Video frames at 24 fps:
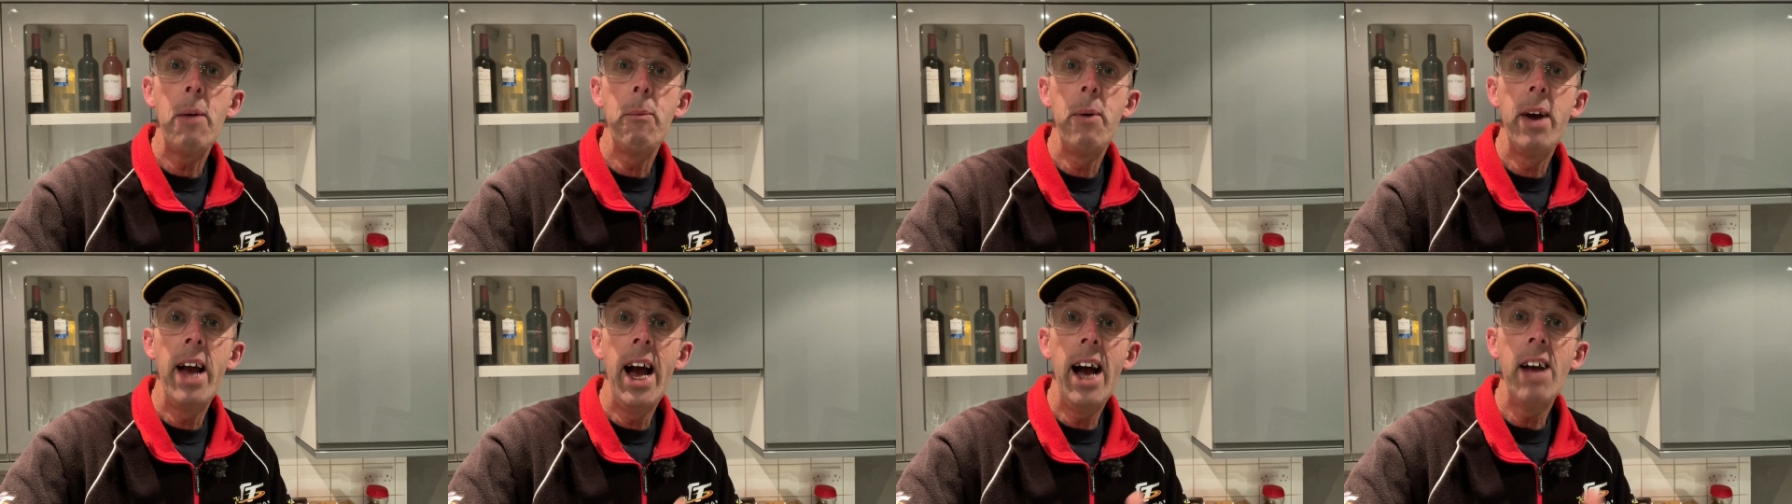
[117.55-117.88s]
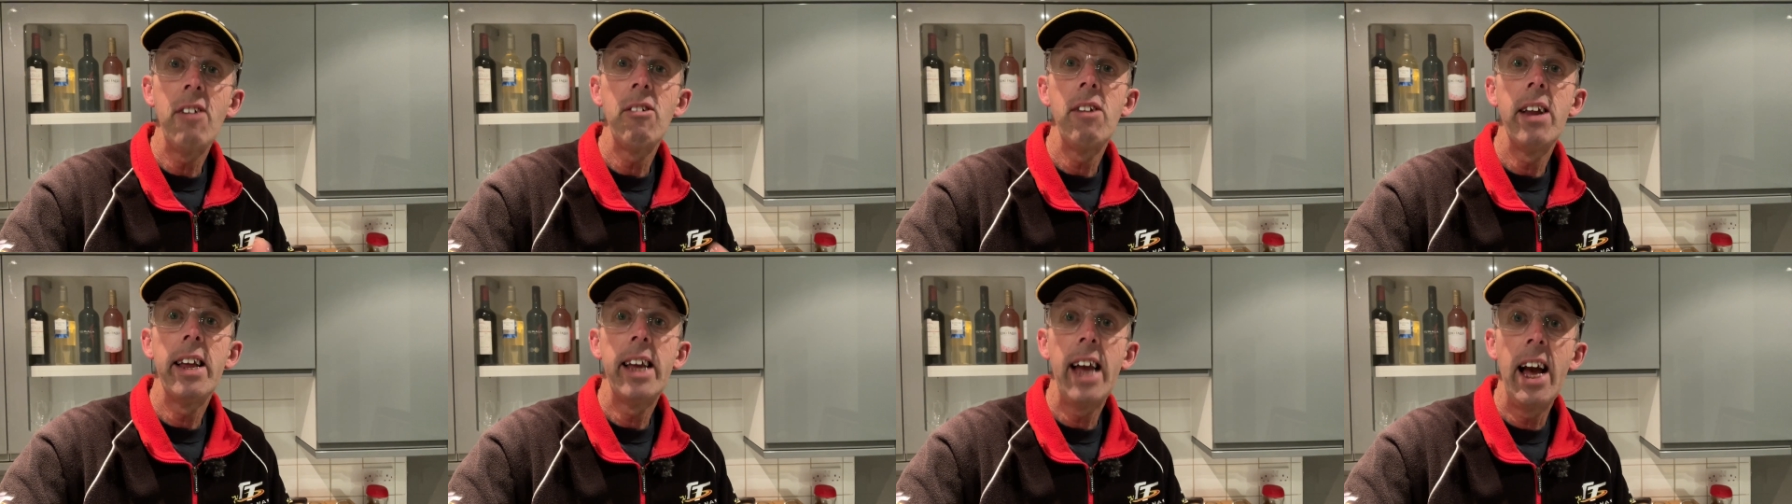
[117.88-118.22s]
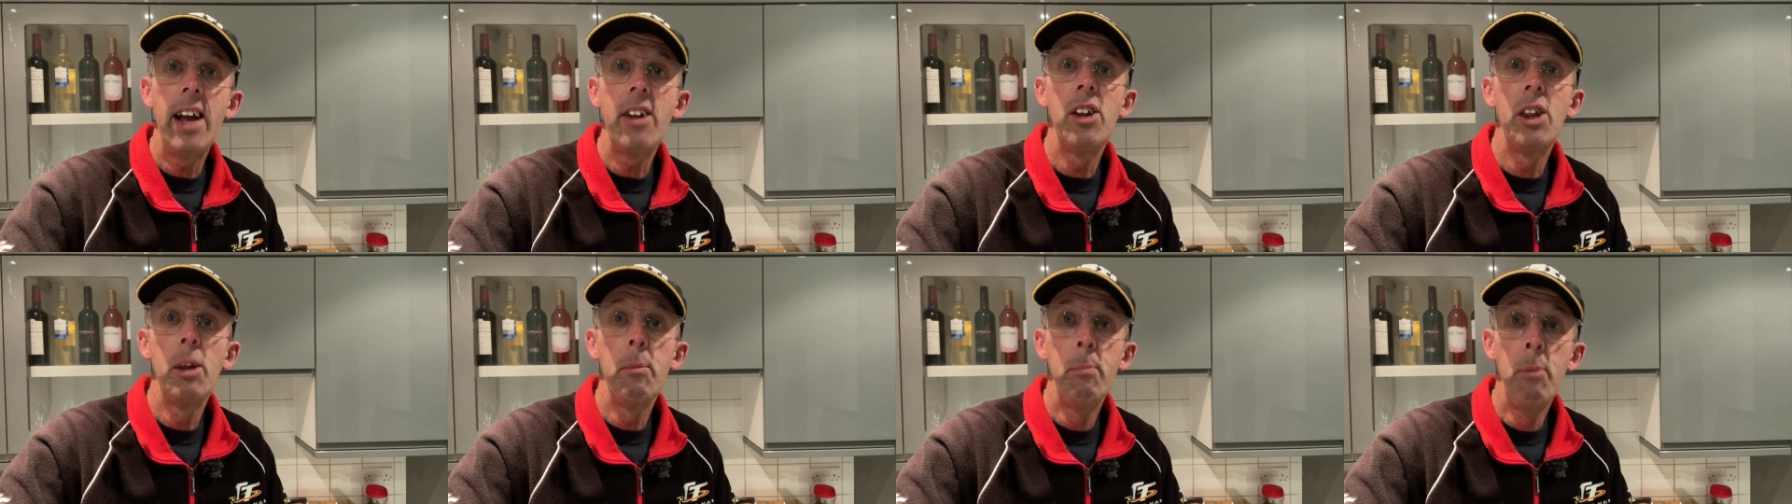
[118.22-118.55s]
we actually
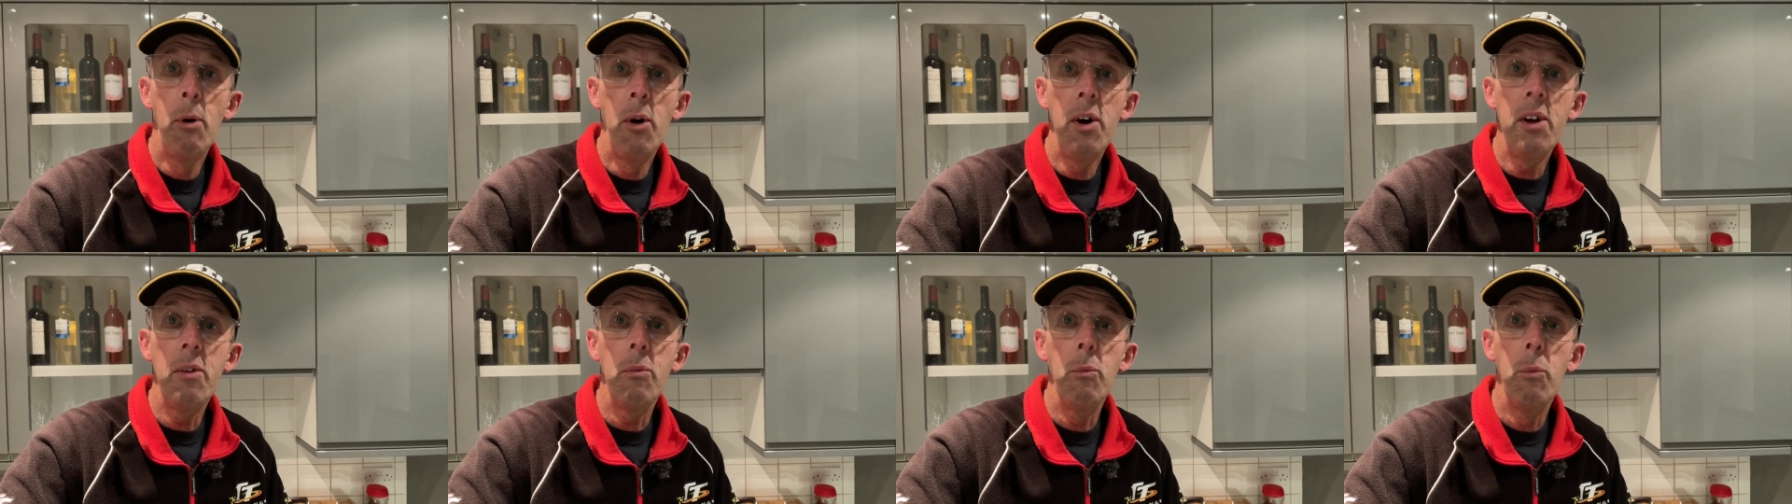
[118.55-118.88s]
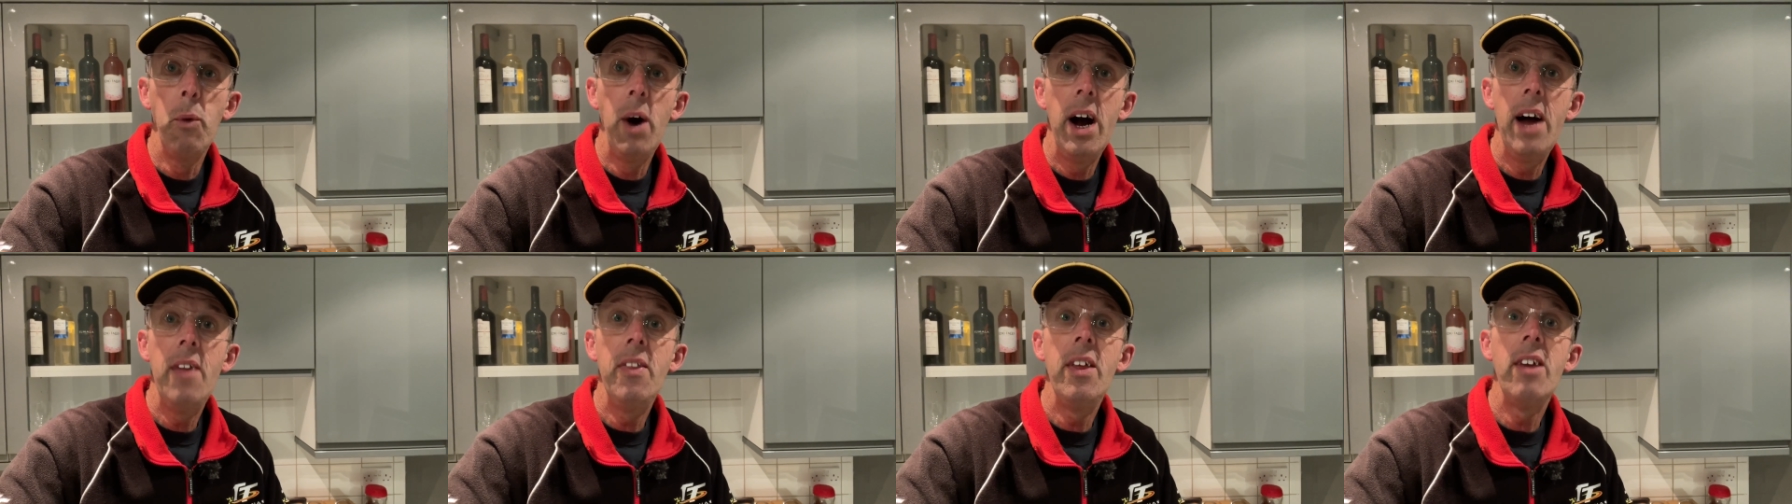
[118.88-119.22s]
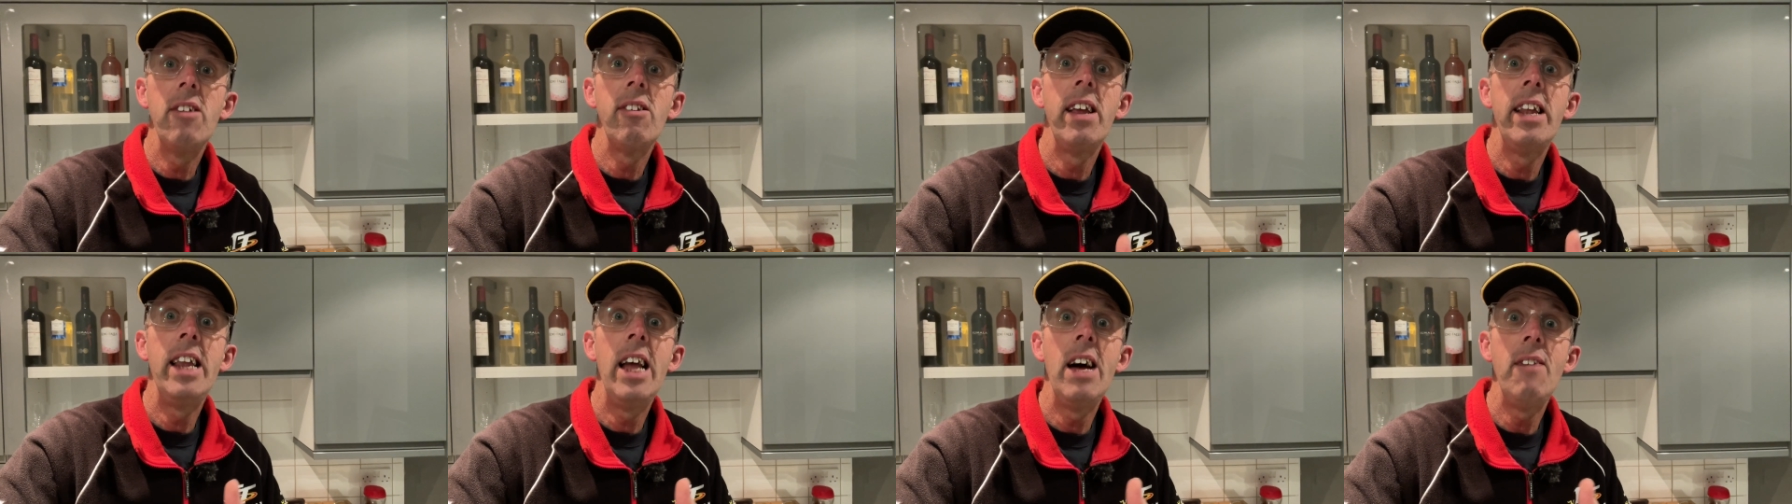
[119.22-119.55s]
get to the point where there's an